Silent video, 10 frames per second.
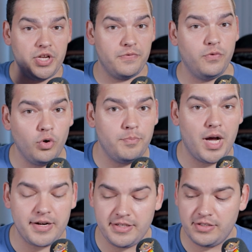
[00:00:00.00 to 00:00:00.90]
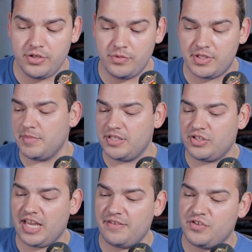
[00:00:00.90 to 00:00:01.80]
their full body suits. And this
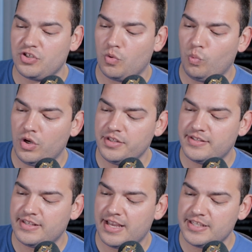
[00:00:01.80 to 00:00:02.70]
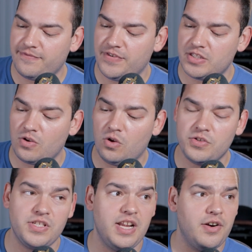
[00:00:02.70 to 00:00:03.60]
is kind of just a one size fits all
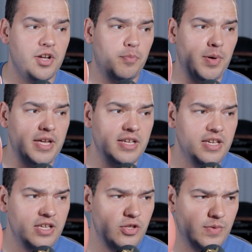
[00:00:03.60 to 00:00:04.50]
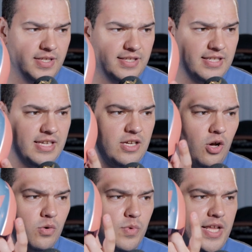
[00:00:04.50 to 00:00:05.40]
scenario, but you can see
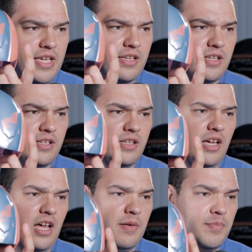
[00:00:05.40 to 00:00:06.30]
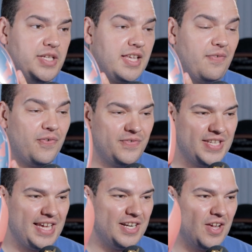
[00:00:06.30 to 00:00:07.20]
already, because I've
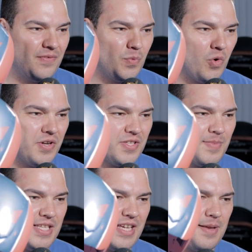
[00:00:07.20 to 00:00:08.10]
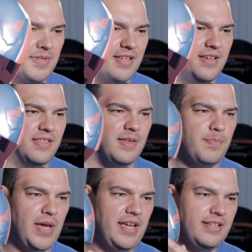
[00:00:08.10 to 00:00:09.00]
taken it off and worn it so many times, the
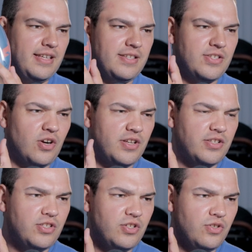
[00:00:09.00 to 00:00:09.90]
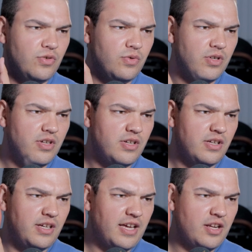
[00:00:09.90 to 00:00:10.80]
paint is starting to
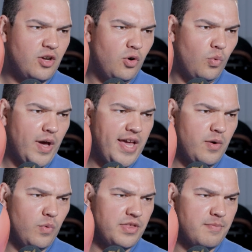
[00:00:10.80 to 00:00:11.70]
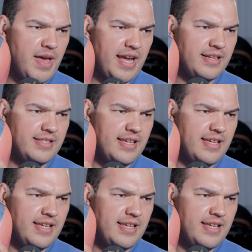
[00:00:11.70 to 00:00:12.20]
kind of go away where the magnets